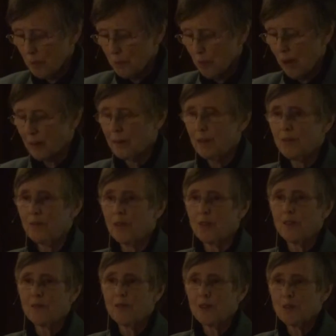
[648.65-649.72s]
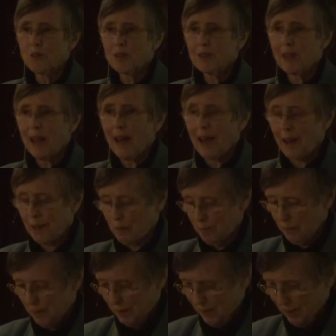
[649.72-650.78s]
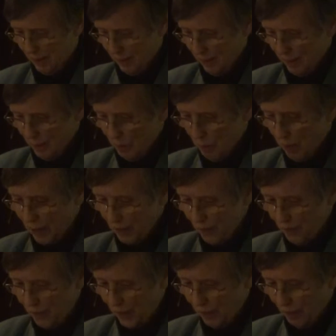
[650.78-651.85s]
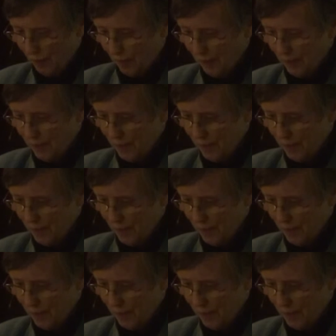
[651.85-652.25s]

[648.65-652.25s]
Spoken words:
pregnant for the first time, might feel,